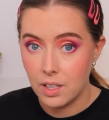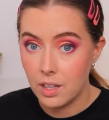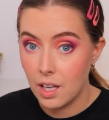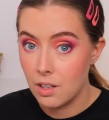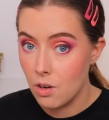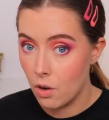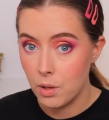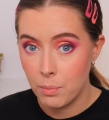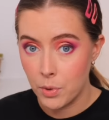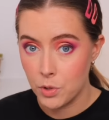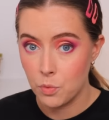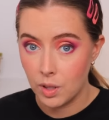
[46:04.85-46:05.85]
that they're not the
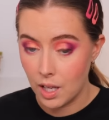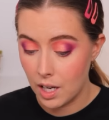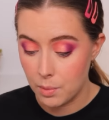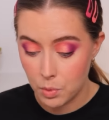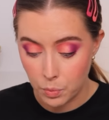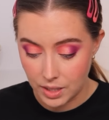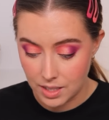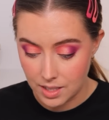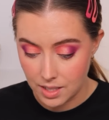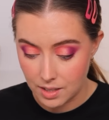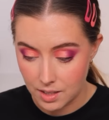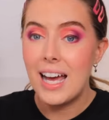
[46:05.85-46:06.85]
most reliable
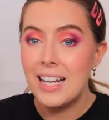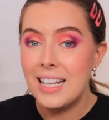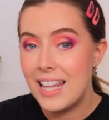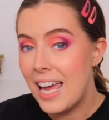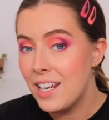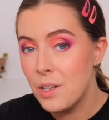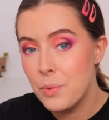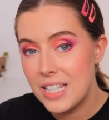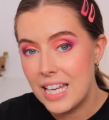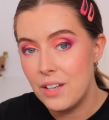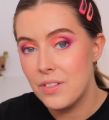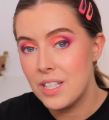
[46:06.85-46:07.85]
witnesses. And then there was
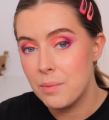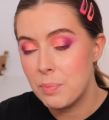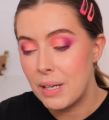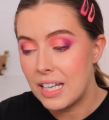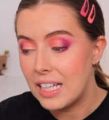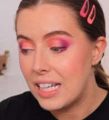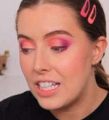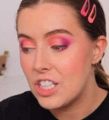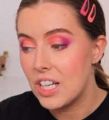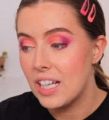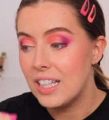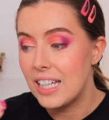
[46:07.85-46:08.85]
even some
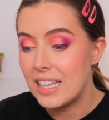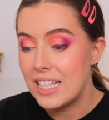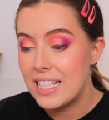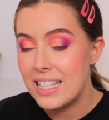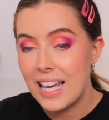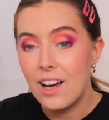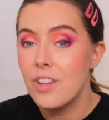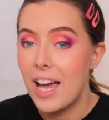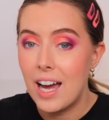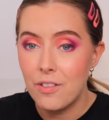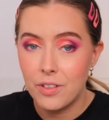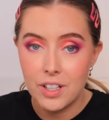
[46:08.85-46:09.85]
speculation that the South
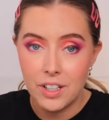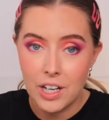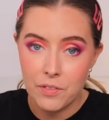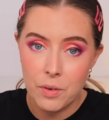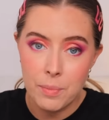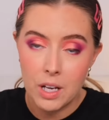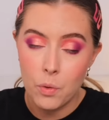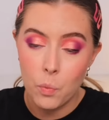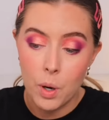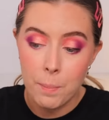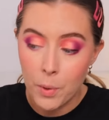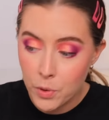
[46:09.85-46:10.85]
African government
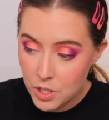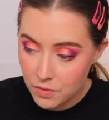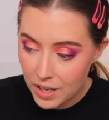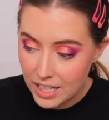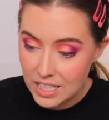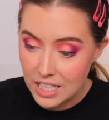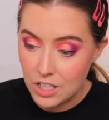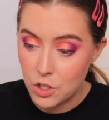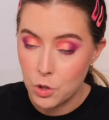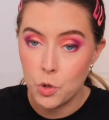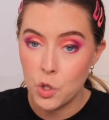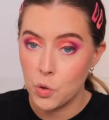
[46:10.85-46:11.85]
were motivated
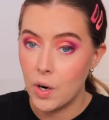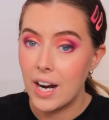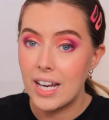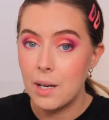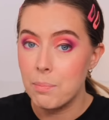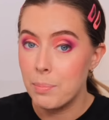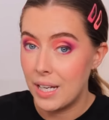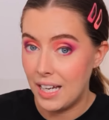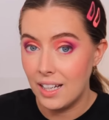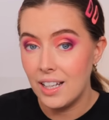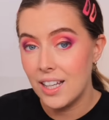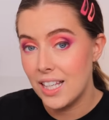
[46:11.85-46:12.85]
to try and
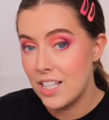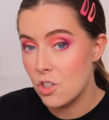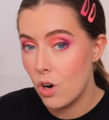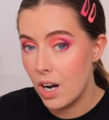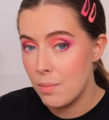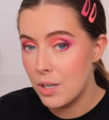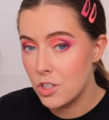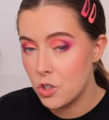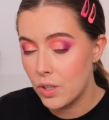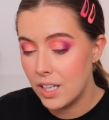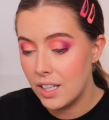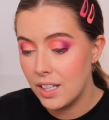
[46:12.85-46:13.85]
pin this crime on
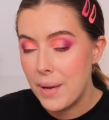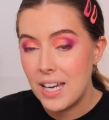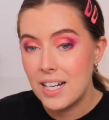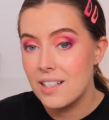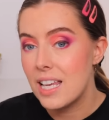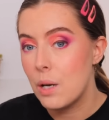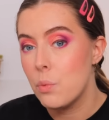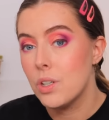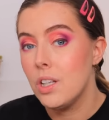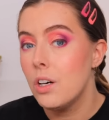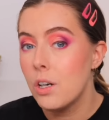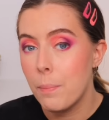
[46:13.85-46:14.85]
Shrien because it
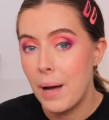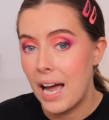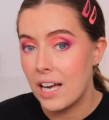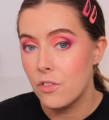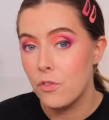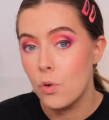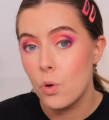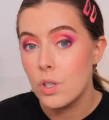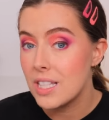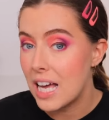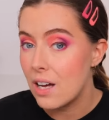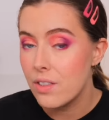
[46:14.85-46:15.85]
would look bad for
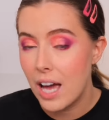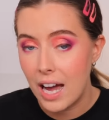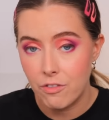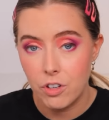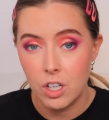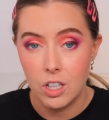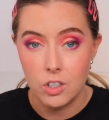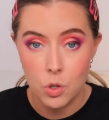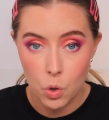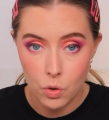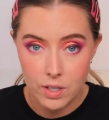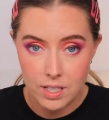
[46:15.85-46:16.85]
South African
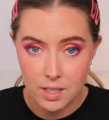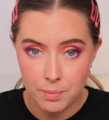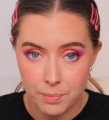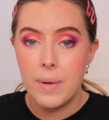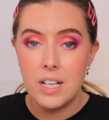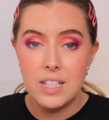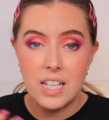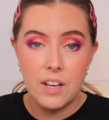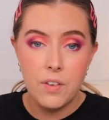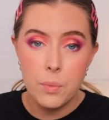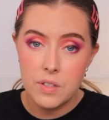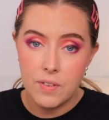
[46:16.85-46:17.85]
tourism. Because
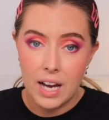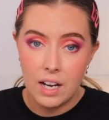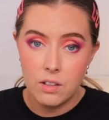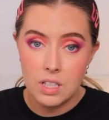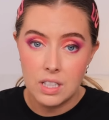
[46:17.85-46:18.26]
if it was found